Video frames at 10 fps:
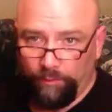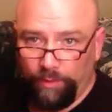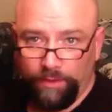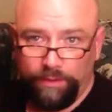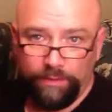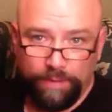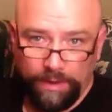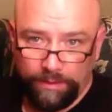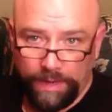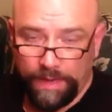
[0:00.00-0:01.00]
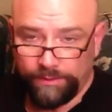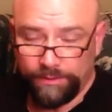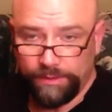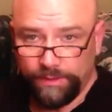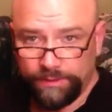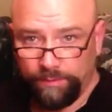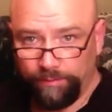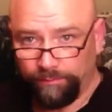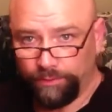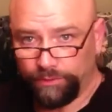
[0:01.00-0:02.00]
we did my taxes, and this is my
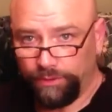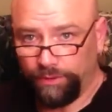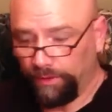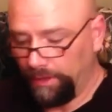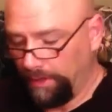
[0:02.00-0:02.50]
first year